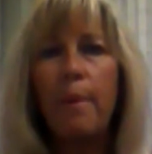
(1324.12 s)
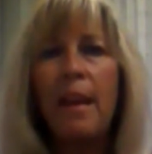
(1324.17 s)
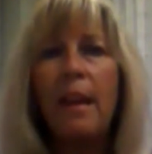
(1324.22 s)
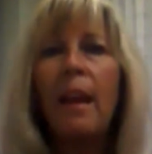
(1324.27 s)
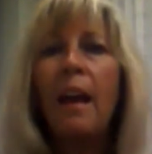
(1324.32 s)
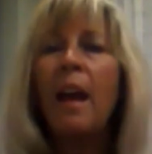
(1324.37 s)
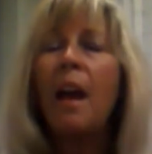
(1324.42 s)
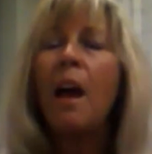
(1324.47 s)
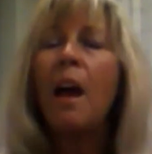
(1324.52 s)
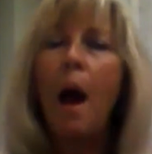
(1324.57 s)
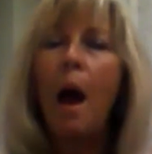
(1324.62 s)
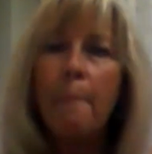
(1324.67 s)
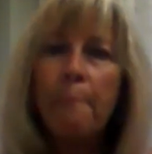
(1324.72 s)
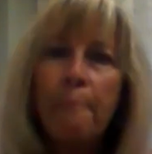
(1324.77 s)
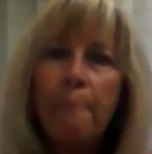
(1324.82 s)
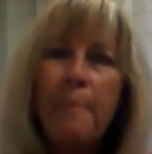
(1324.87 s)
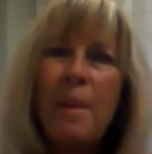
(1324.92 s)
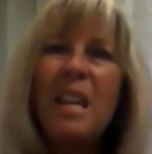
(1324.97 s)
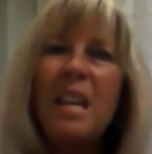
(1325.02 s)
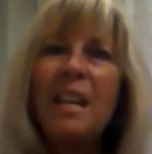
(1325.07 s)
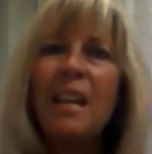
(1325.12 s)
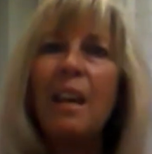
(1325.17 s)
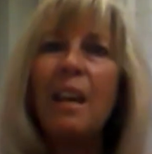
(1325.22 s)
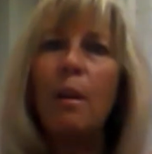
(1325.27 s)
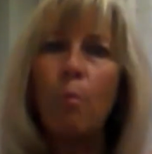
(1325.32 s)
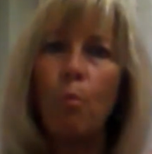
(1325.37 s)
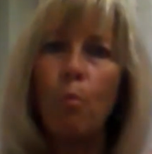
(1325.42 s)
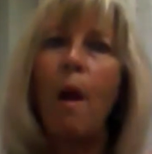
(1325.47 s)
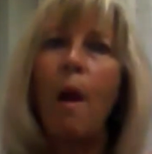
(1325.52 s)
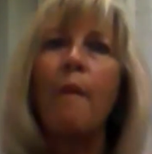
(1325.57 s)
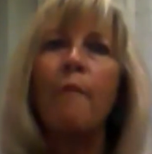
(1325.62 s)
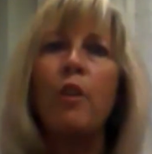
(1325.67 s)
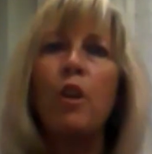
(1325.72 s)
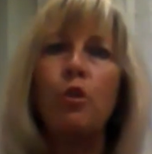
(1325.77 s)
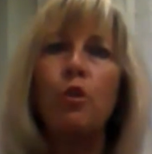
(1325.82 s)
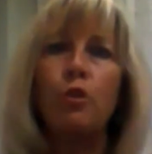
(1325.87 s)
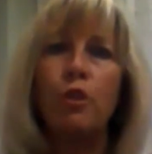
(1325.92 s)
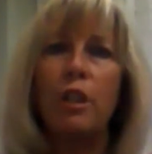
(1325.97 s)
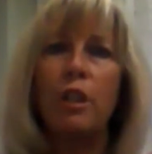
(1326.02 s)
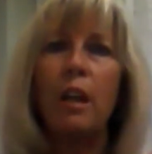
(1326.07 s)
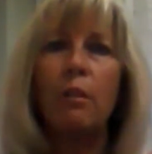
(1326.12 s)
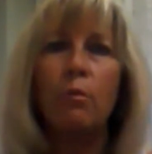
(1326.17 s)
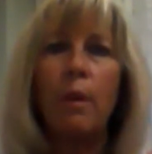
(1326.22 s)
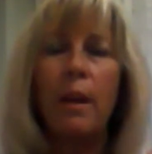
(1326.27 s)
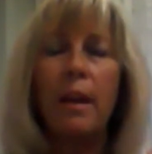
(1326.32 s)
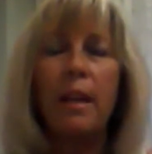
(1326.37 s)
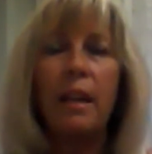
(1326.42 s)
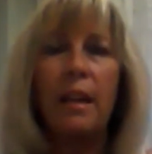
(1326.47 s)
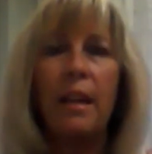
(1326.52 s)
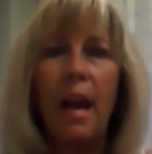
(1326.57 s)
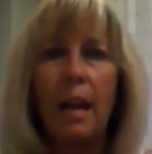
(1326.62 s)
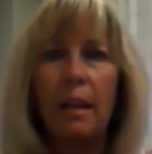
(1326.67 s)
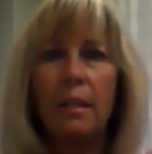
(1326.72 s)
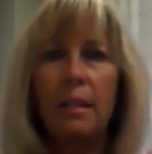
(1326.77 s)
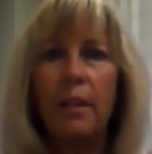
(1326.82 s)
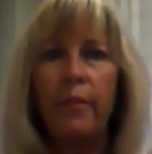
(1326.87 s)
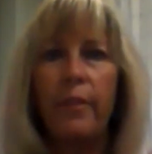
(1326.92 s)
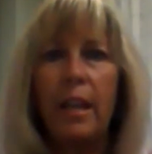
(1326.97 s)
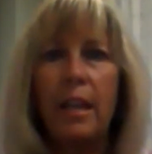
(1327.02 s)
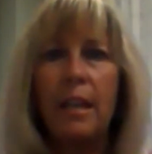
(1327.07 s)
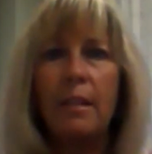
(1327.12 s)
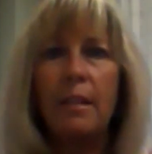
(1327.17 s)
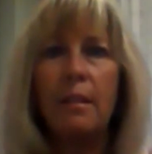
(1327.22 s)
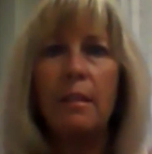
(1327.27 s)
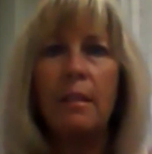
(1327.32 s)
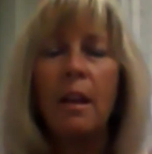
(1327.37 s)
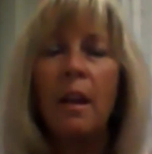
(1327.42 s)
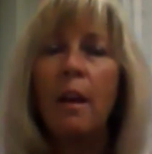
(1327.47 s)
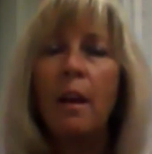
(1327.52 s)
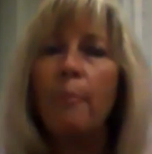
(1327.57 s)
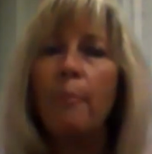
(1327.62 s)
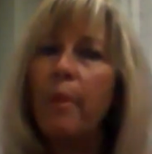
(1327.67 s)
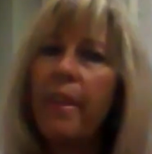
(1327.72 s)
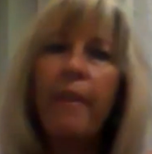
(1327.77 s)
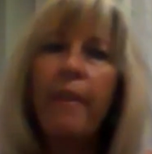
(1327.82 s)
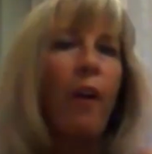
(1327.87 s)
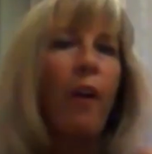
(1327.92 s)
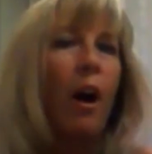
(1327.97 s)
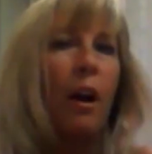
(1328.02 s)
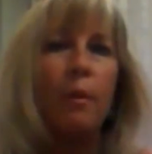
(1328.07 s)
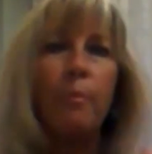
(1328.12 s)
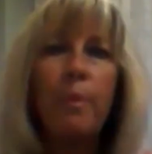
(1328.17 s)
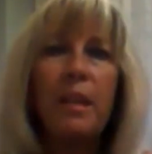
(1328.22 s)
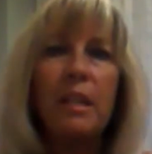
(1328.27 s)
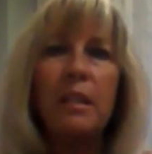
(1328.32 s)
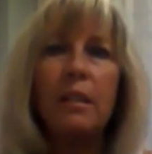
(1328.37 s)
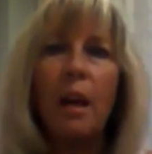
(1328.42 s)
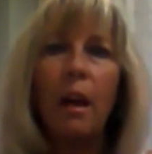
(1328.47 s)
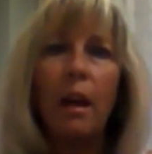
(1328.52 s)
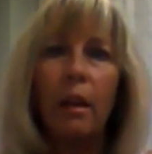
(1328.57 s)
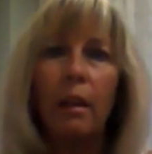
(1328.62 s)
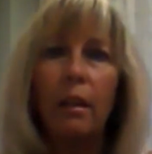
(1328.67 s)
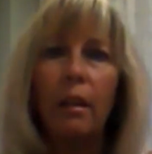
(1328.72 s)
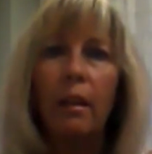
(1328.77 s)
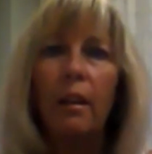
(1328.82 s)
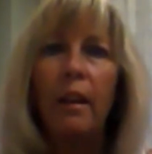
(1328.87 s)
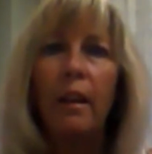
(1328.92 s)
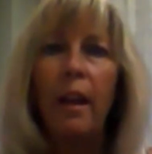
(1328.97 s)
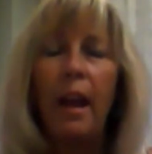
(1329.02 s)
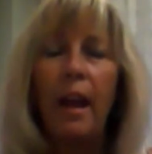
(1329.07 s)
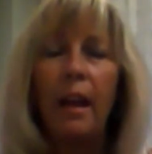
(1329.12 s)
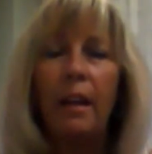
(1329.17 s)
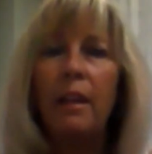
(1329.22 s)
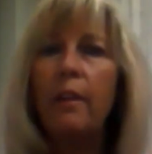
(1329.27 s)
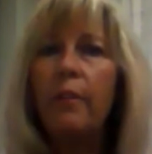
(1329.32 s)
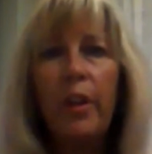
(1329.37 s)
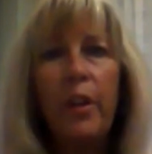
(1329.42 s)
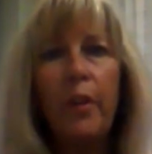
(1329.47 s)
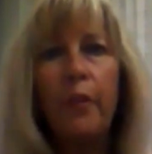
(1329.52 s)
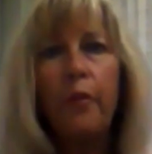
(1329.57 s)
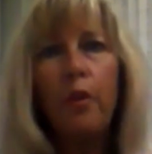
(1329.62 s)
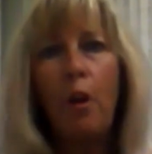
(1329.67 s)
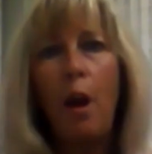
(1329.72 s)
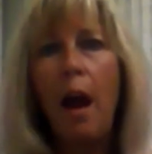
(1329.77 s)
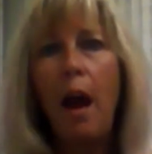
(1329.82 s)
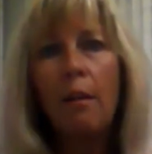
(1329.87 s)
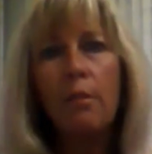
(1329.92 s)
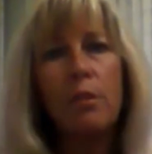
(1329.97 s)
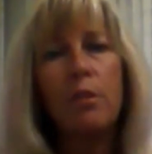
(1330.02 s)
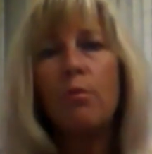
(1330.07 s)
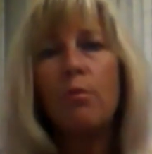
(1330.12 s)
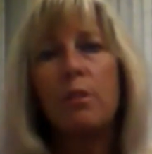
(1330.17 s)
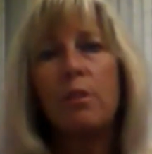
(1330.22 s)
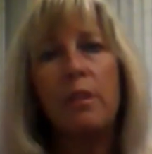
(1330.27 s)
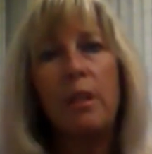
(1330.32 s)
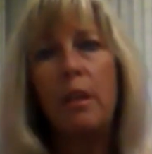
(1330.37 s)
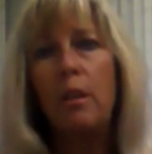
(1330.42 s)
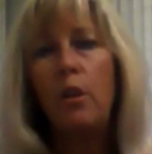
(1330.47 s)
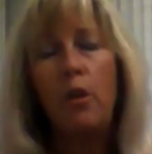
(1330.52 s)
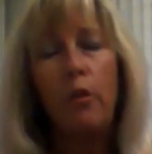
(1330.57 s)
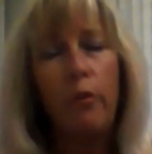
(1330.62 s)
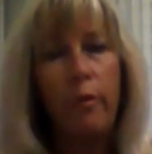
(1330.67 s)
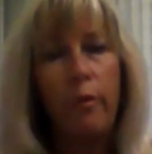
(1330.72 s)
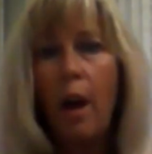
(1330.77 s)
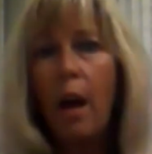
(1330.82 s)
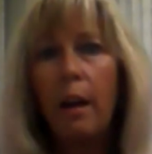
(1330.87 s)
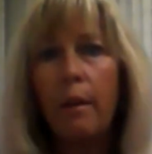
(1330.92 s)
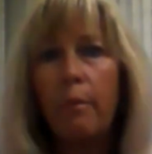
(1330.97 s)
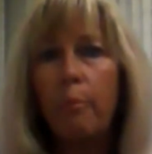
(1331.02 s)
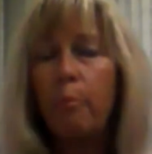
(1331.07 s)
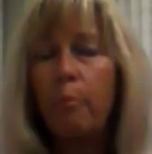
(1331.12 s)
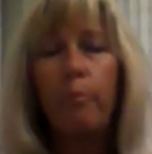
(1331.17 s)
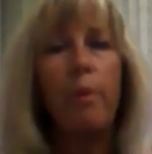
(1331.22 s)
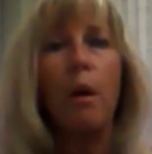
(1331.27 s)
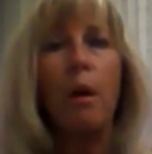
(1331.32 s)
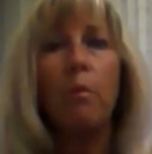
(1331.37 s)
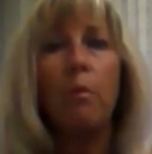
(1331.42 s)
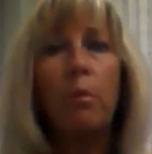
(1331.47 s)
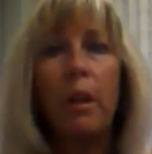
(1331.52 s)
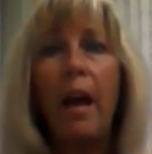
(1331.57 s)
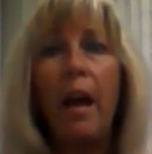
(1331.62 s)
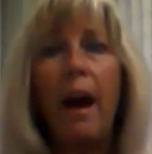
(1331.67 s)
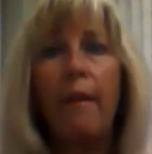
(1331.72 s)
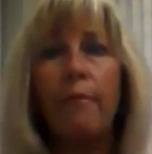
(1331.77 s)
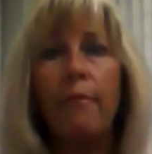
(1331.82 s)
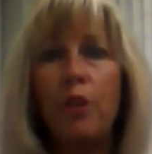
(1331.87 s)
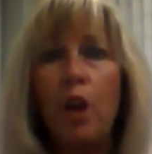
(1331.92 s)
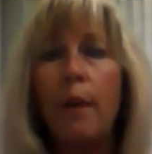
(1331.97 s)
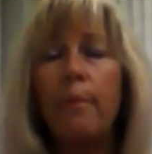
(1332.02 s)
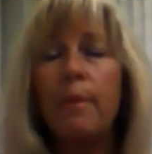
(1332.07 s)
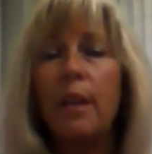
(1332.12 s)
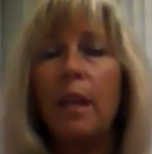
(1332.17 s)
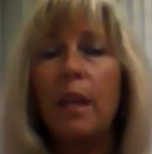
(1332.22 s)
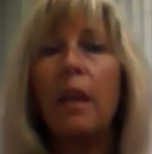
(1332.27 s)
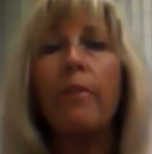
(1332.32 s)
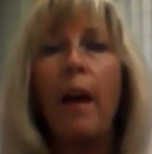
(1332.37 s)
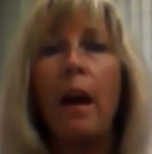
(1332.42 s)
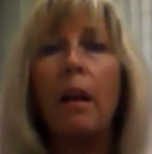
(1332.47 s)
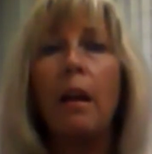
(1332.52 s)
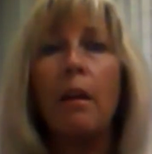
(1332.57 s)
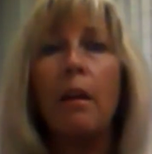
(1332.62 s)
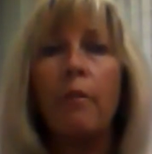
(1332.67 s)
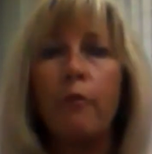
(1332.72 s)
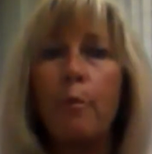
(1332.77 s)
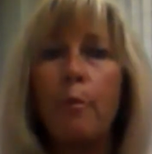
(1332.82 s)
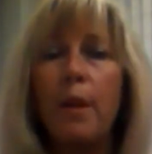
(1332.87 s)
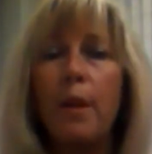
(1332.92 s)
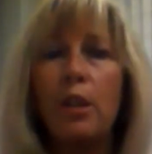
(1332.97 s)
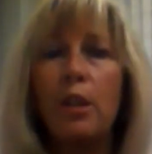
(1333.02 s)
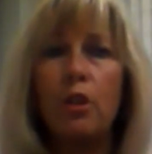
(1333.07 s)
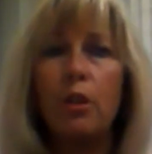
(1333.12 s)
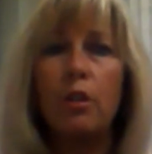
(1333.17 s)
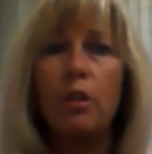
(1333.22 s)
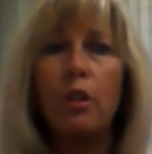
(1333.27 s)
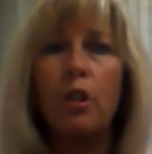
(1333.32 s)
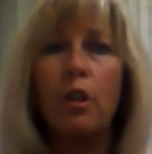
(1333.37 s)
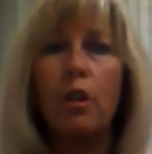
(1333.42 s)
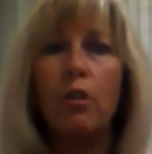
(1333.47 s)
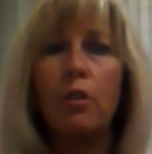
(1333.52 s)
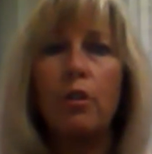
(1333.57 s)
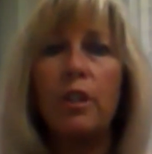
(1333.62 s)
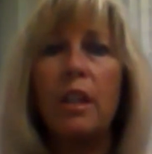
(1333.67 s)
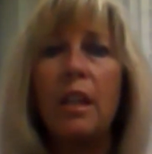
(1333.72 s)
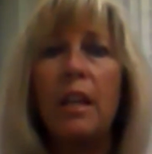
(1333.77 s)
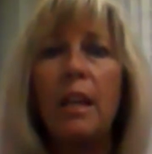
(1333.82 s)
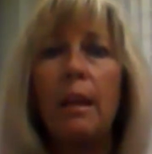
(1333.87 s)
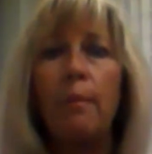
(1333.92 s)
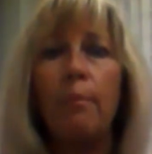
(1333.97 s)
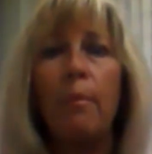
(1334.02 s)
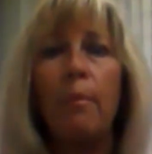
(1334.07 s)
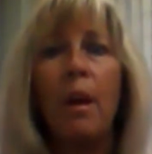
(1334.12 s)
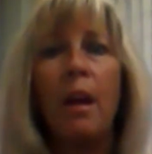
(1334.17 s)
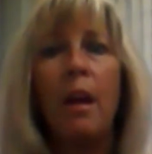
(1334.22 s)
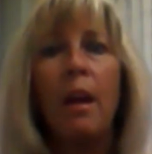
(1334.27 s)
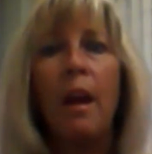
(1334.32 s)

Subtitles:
be immediate revenue generating activities, but they've got to be done. And even if you're outsourcing, you've got to be able to have time to get that information to your team.